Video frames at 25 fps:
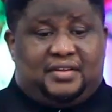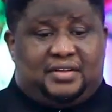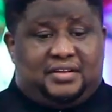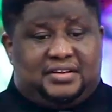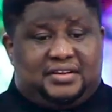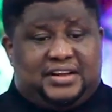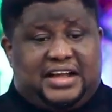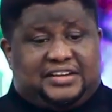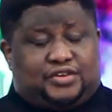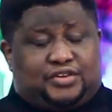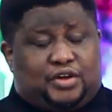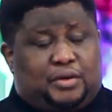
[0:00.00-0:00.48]

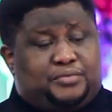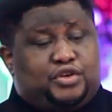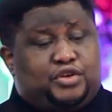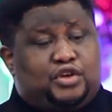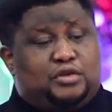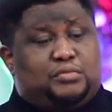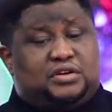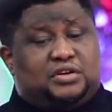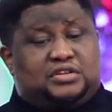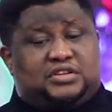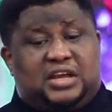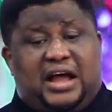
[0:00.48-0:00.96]
That's something you
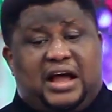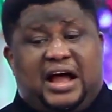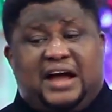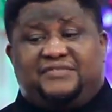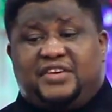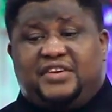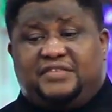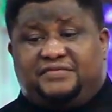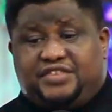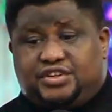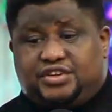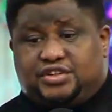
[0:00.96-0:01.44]
must have
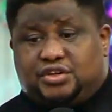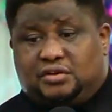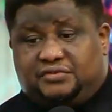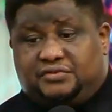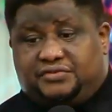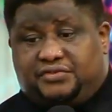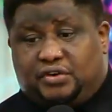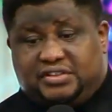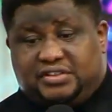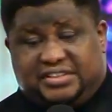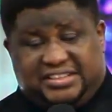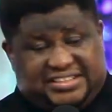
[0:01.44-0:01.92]
a vision
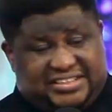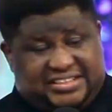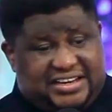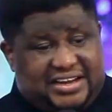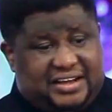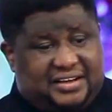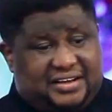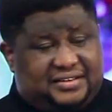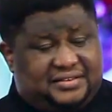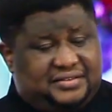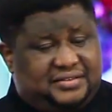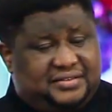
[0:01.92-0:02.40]
for this
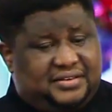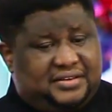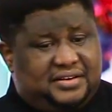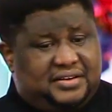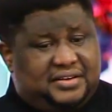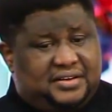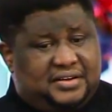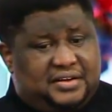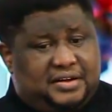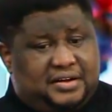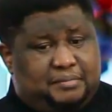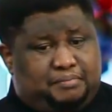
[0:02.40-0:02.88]
year.
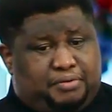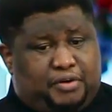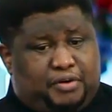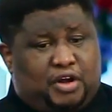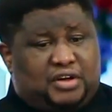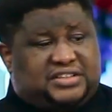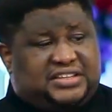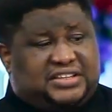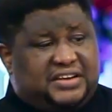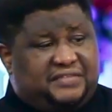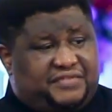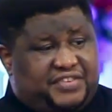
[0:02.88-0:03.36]

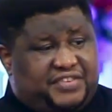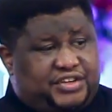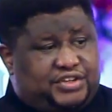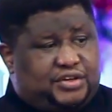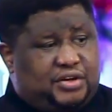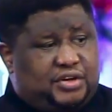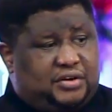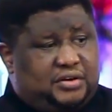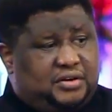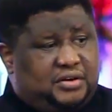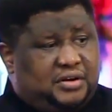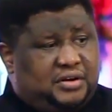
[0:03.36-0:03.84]
Plot a
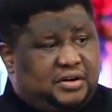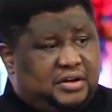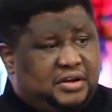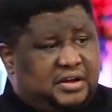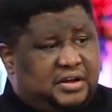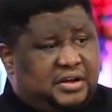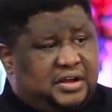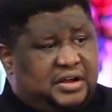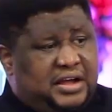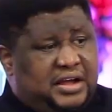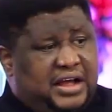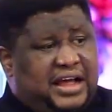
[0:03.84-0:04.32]
vision
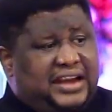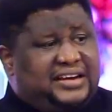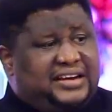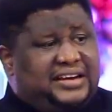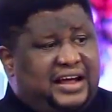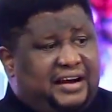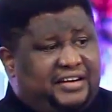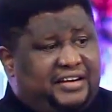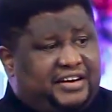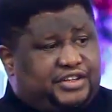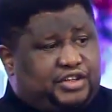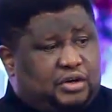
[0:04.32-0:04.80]
and
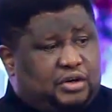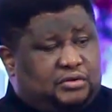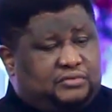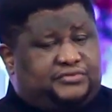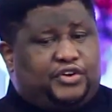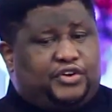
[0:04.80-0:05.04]
direction